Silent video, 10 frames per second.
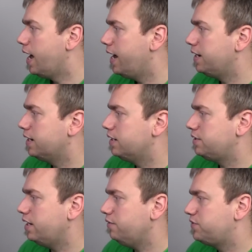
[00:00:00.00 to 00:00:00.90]
And
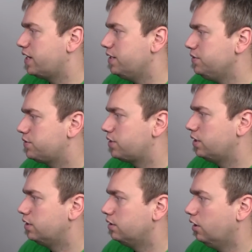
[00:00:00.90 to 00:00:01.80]
Dave says,
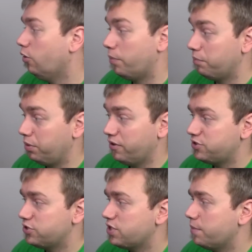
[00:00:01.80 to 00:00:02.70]
oh, but people
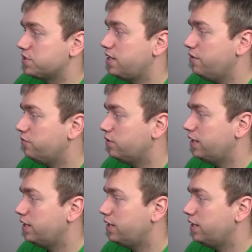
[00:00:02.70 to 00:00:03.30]
answer the comments. Dave